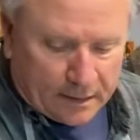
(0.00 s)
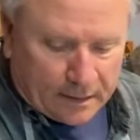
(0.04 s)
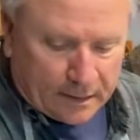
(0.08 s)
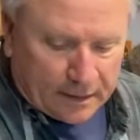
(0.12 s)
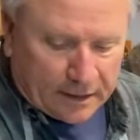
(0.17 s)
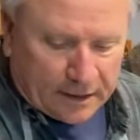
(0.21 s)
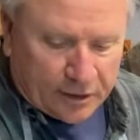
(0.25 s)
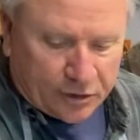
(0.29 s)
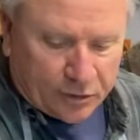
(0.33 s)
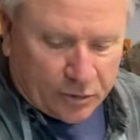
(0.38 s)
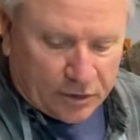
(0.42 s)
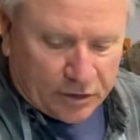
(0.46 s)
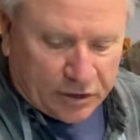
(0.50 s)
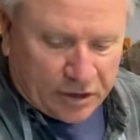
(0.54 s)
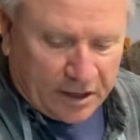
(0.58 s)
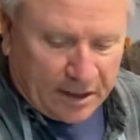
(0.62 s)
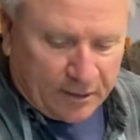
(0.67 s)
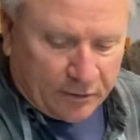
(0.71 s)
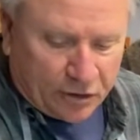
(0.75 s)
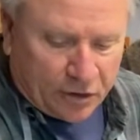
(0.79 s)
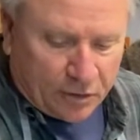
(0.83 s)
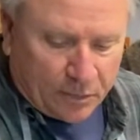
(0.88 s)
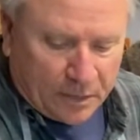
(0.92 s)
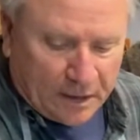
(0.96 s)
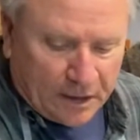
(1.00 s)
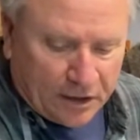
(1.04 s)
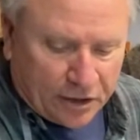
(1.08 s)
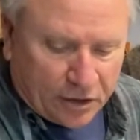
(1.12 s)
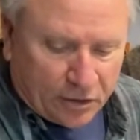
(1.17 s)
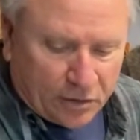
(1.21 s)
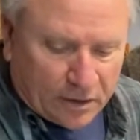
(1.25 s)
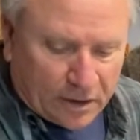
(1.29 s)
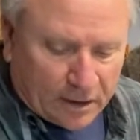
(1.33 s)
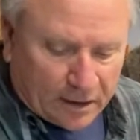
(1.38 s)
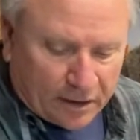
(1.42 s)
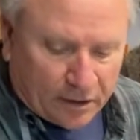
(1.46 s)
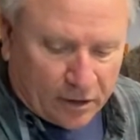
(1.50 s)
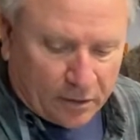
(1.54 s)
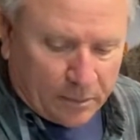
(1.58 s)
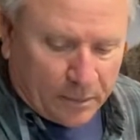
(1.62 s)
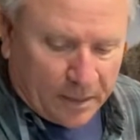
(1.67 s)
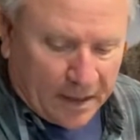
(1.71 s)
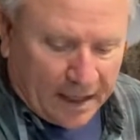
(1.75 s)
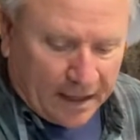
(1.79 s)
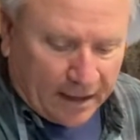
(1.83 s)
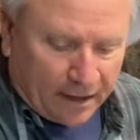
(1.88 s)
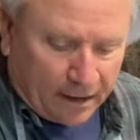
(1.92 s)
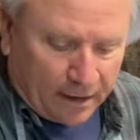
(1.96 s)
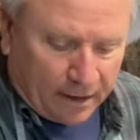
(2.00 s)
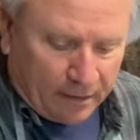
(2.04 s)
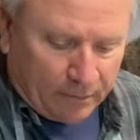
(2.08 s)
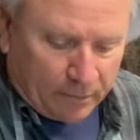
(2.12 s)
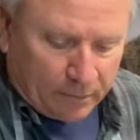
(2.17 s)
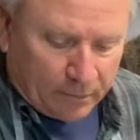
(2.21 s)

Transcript: This one seems to be doing a little better.